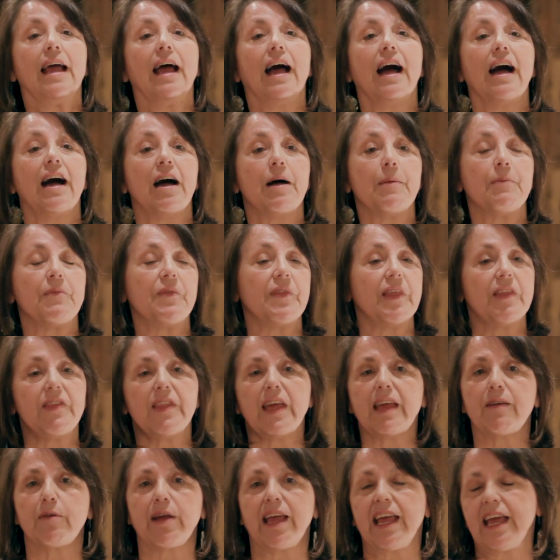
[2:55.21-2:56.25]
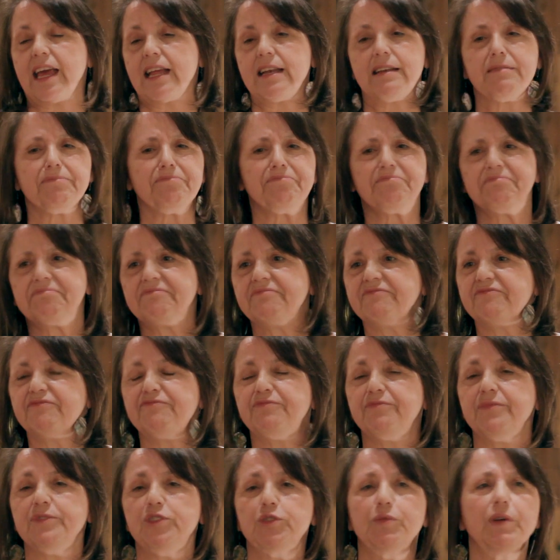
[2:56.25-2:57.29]
Then they had
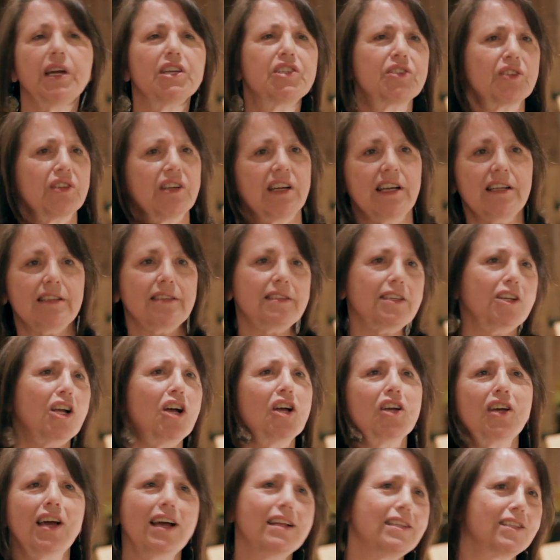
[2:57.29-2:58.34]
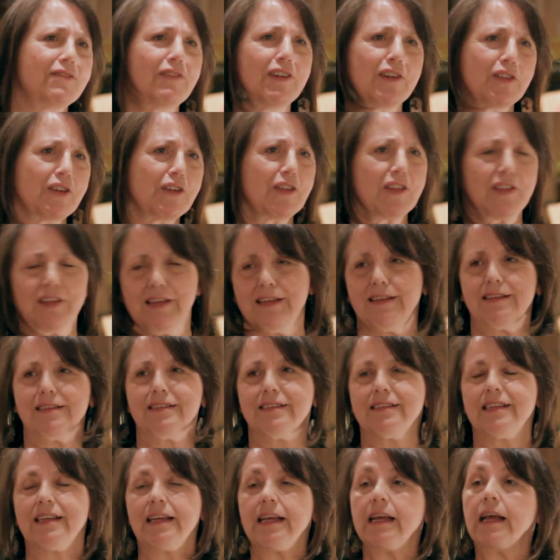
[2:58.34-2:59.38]
treasure hunts and all kinds of other
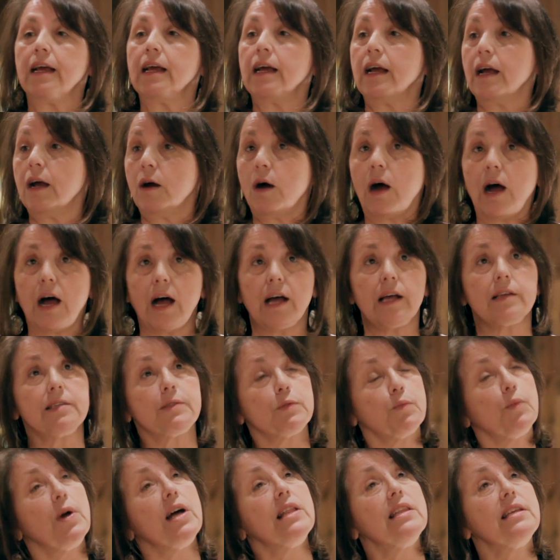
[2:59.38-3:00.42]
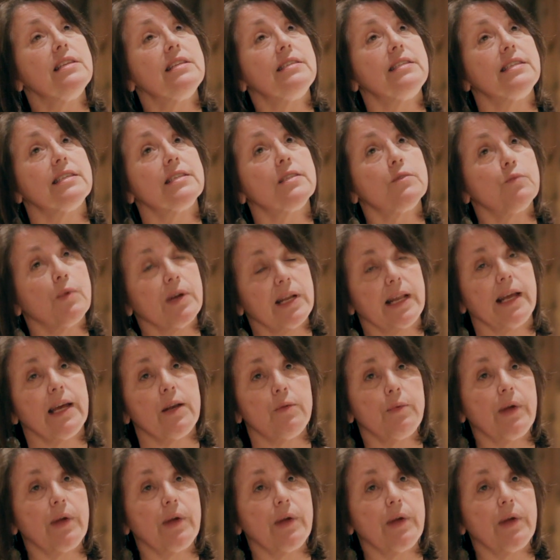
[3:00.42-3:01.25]
things. As well as this Red-Head